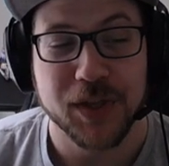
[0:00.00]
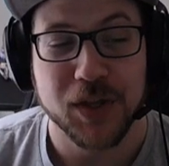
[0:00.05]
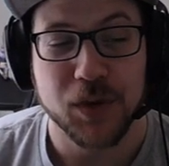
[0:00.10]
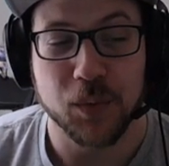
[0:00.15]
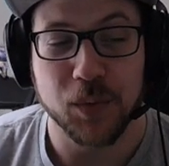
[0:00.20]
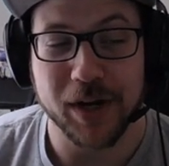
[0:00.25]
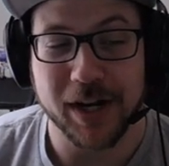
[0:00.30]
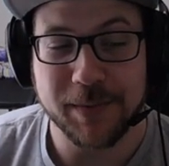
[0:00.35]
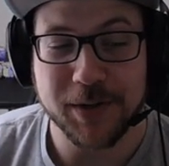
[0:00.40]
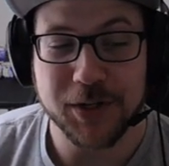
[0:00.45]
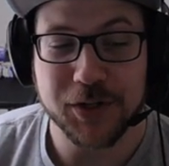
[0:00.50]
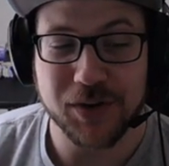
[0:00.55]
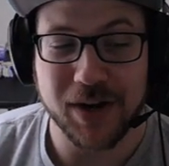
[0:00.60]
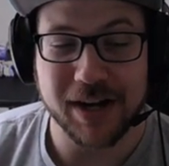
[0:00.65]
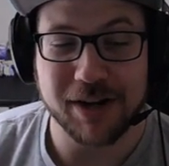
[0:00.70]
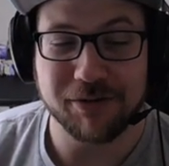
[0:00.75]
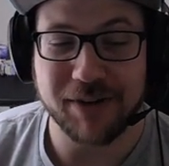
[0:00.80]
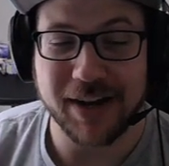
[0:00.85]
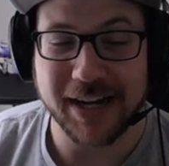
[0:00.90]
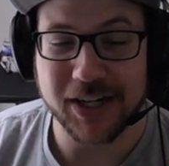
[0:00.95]
We're going to be trying
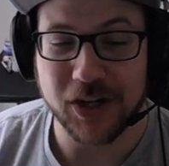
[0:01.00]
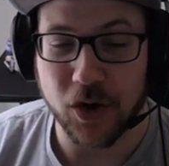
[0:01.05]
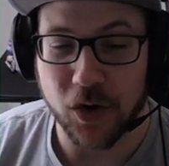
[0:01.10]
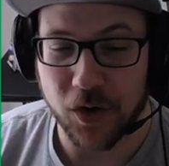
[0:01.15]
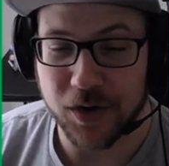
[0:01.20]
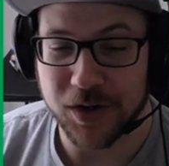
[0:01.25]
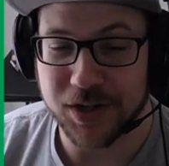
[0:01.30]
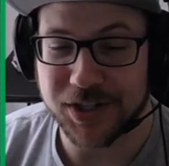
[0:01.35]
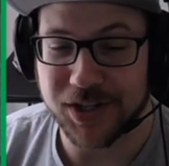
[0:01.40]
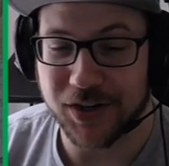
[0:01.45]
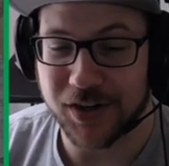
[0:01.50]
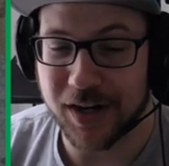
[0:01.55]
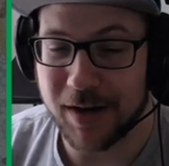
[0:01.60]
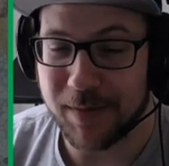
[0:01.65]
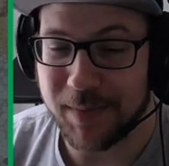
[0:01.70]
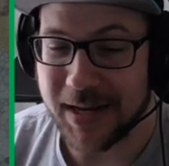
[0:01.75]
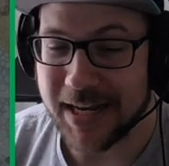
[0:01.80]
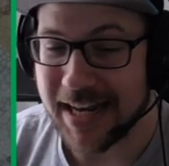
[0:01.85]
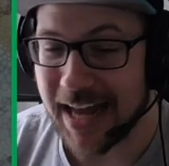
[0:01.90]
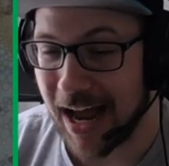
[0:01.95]
to find cards that are going to
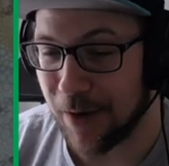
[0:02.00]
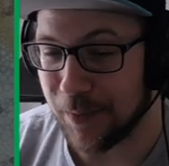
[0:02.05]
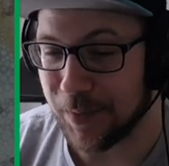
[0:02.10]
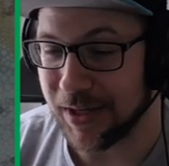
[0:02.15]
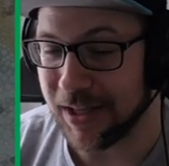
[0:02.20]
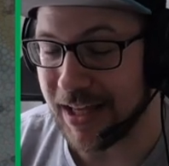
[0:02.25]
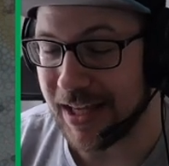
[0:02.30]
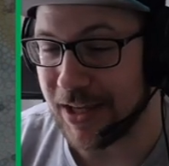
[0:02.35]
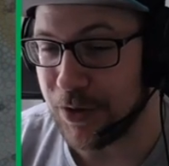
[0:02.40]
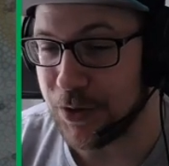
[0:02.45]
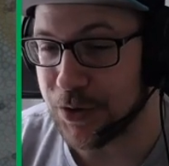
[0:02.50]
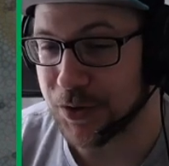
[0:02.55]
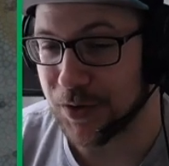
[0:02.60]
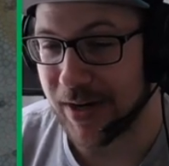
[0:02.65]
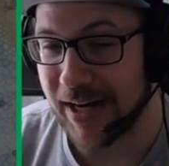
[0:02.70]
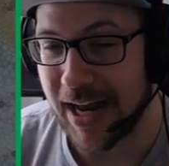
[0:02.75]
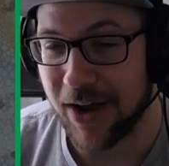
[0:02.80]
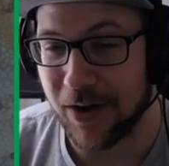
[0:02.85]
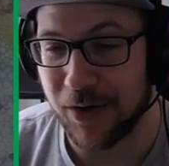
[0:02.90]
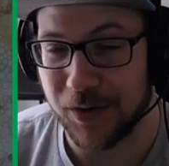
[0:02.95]
be not really used right
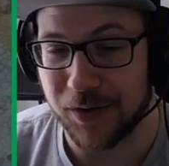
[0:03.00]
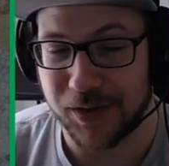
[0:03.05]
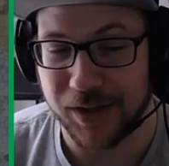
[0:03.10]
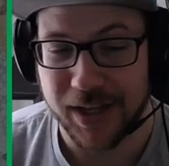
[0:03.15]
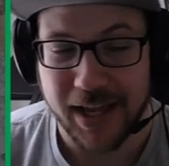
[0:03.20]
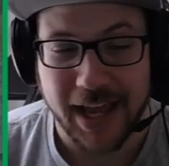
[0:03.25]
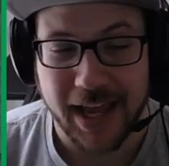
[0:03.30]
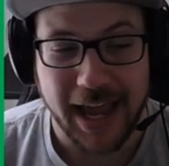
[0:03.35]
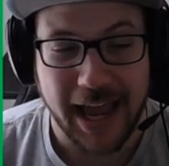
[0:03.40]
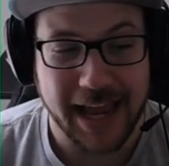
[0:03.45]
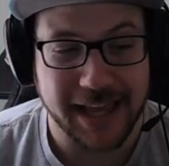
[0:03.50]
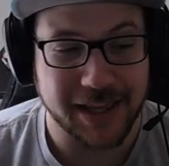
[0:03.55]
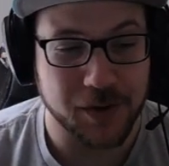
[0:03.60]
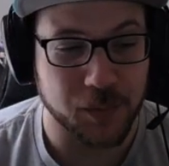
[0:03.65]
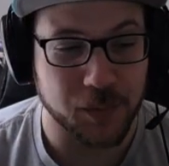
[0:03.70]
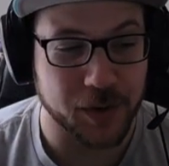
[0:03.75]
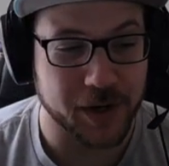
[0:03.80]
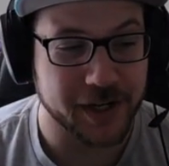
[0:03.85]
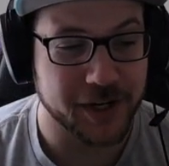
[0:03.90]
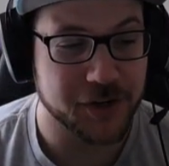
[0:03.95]
now, and then
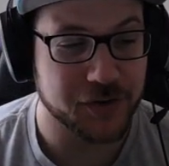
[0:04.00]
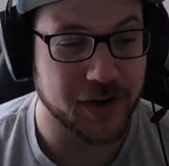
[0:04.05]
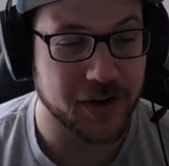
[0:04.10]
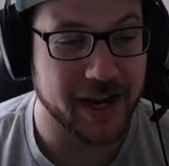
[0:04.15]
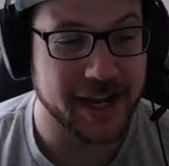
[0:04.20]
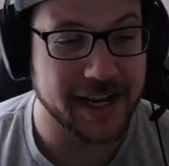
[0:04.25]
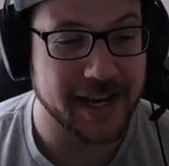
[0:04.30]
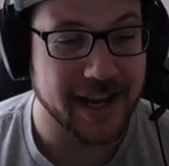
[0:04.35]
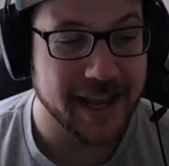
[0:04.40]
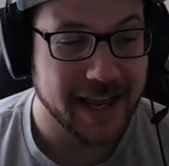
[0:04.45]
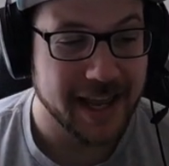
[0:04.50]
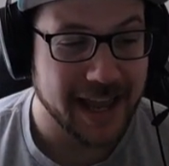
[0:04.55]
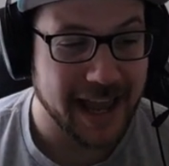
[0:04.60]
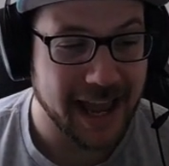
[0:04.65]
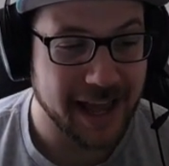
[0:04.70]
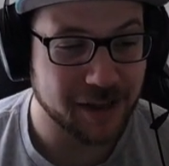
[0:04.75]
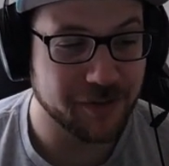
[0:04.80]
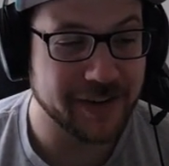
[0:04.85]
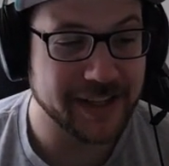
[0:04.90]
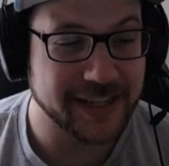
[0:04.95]
we're going to try and
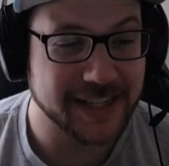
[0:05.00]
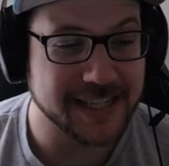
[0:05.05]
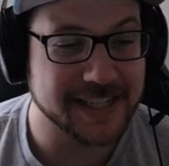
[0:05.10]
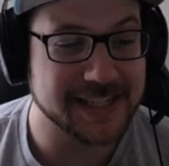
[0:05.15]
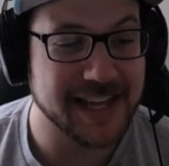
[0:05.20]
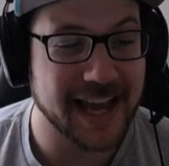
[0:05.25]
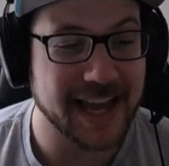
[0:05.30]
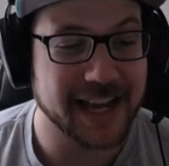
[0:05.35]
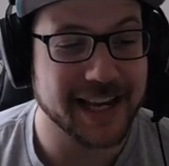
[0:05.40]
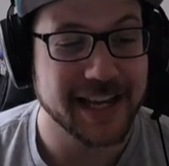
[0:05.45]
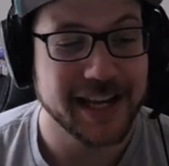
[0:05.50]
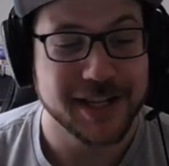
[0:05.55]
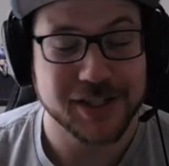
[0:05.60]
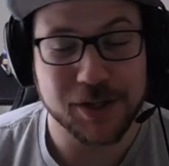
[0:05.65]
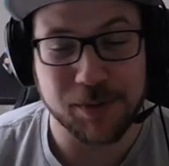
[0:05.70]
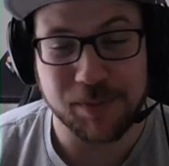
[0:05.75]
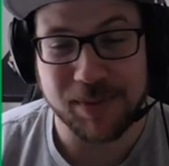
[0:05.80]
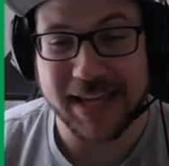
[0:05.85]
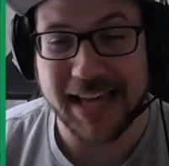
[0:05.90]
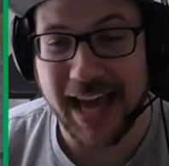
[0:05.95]
elevate this deck
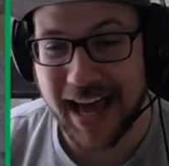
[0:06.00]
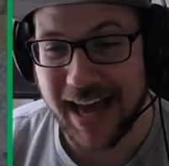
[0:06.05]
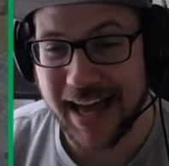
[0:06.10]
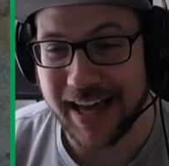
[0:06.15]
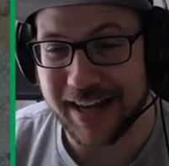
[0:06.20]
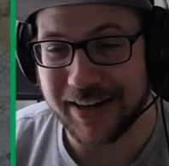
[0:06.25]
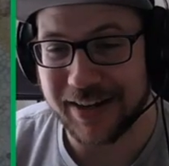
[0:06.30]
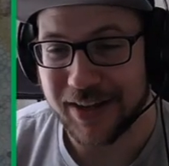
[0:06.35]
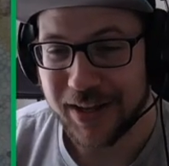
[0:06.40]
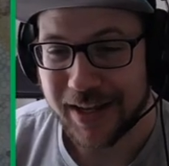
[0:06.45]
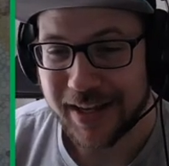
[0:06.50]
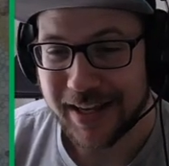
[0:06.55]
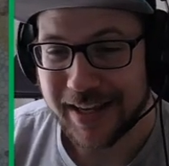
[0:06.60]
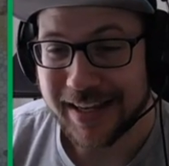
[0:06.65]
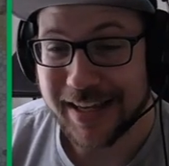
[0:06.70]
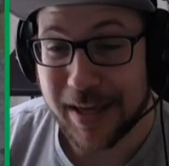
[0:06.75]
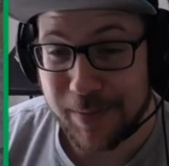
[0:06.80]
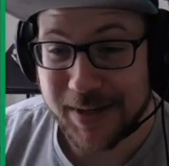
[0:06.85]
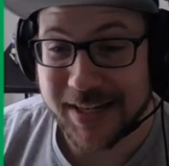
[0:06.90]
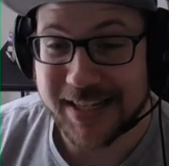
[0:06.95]
to beyond
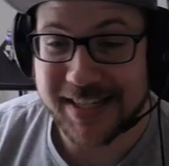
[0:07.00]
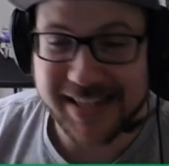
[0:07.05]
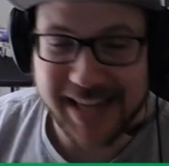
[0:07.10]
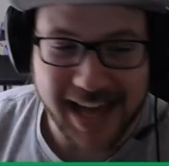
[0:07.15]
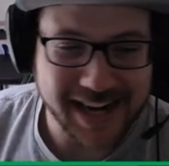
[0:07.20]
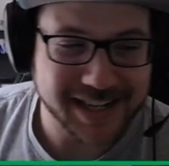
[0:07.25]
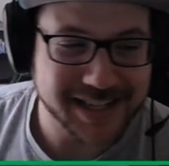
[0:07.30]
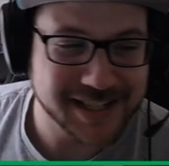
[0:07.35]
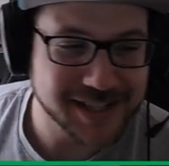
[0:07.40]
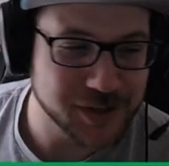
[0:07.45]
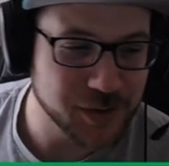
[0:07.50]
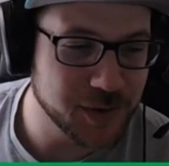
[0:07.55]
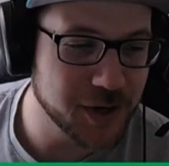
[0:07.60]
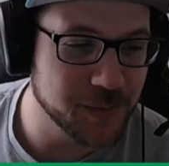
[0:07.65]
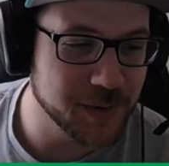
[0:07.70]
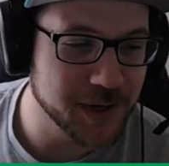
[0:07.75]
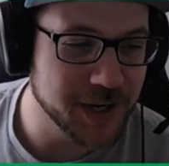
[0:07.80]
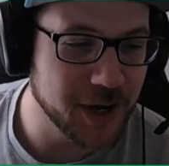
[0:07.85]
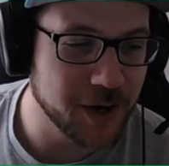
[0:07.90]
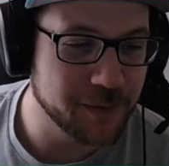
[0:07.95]
gimmick status. So here
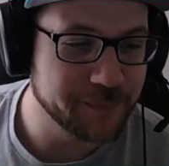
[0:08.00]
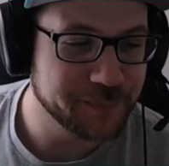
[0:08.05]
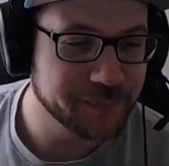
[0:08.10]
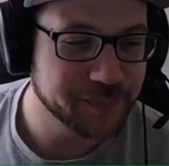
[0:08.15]
we go.